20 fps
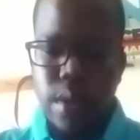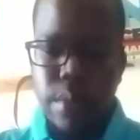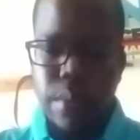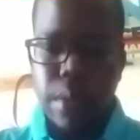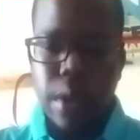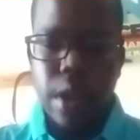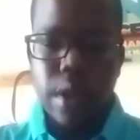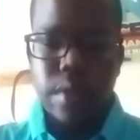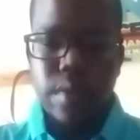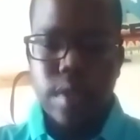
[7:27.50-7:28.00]

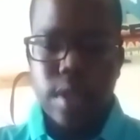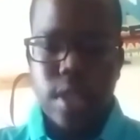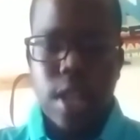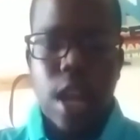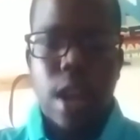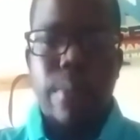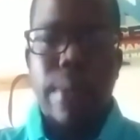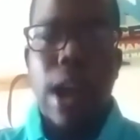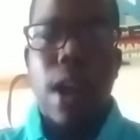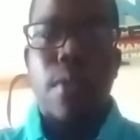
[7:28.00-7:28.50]
But it's
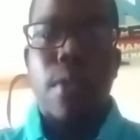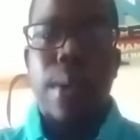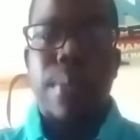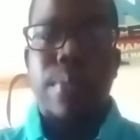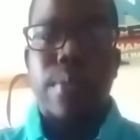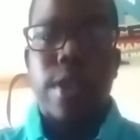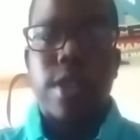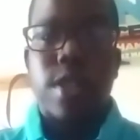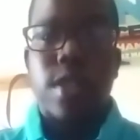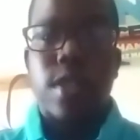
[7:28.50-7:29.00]
not about
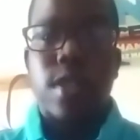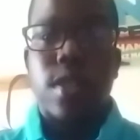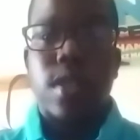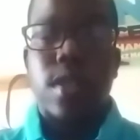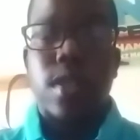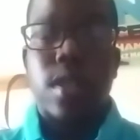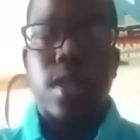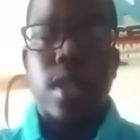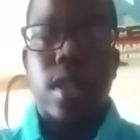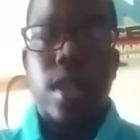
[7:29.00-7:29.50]

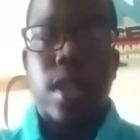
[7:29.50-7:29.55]
reparations.